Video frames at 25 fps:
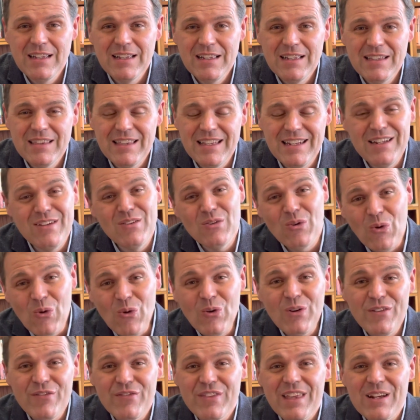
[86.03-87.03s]
That in
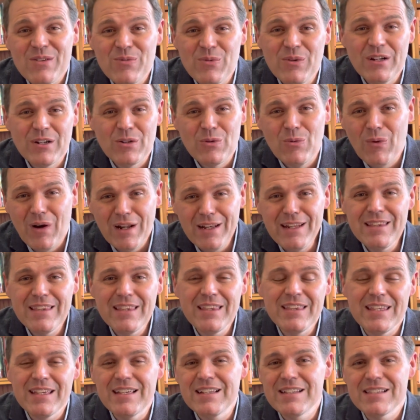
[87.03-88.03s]
all of that work, one of
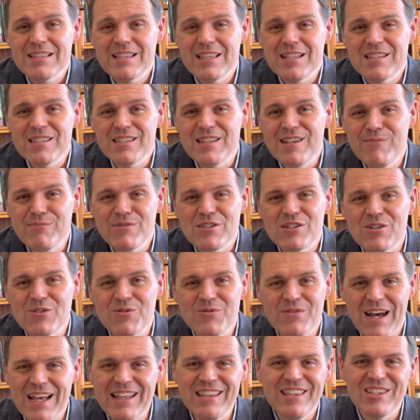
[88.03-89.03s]
the things that seems to
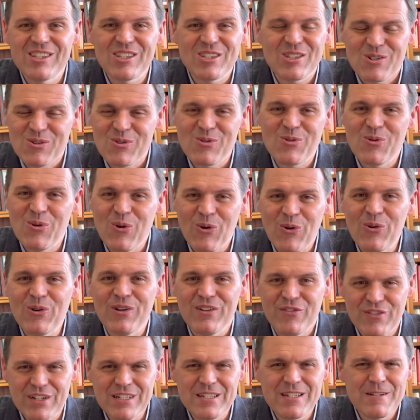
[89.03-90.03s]
run through
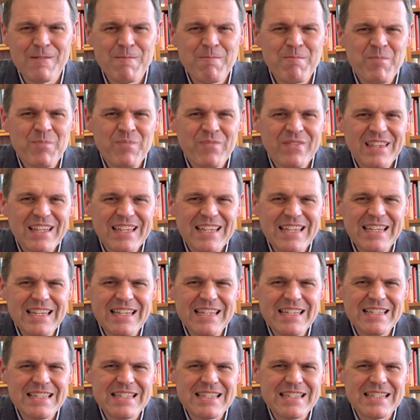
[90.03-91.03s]
all of it
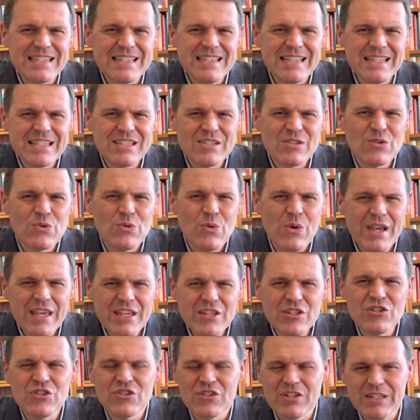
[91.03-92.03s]
is this
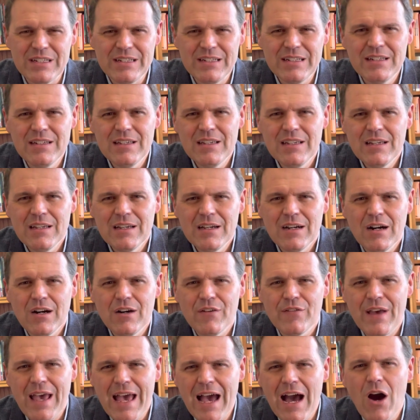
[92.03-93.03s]
question
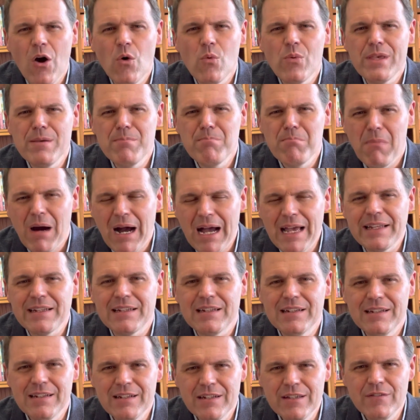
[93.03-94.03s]
of how we
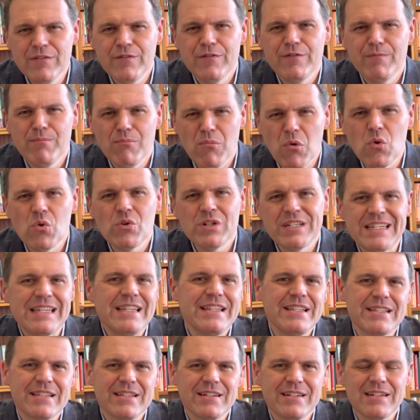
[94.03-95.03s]
might live more
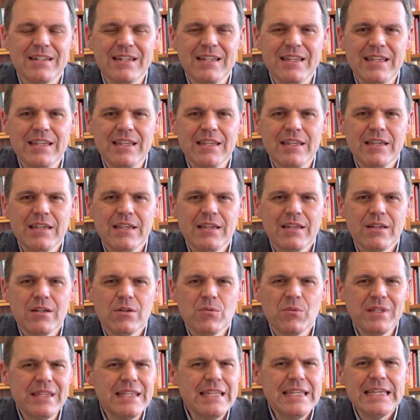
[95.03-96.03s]
decently
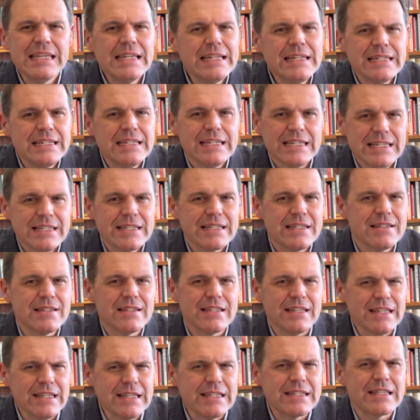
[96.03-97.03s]
with the
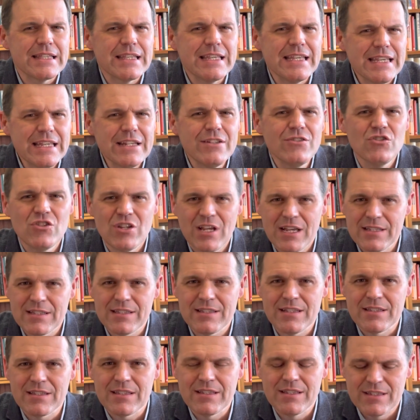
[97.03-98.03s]
indecencies, the
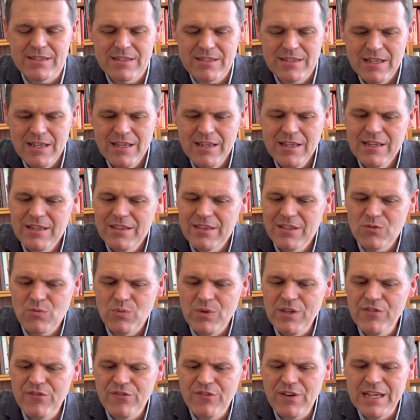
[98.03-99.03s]
injustices that
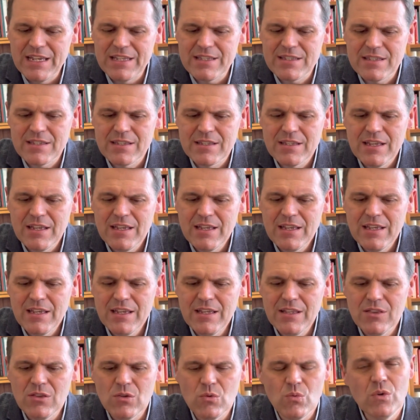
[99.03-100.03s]
we face
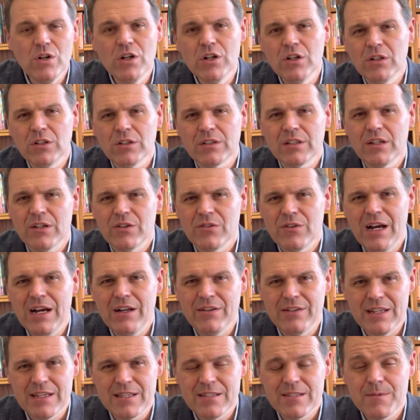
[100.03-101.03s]
in the world
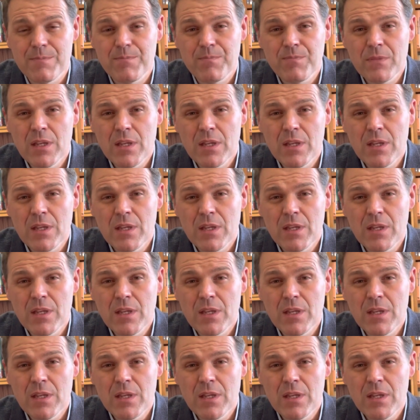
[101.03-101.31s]
around us.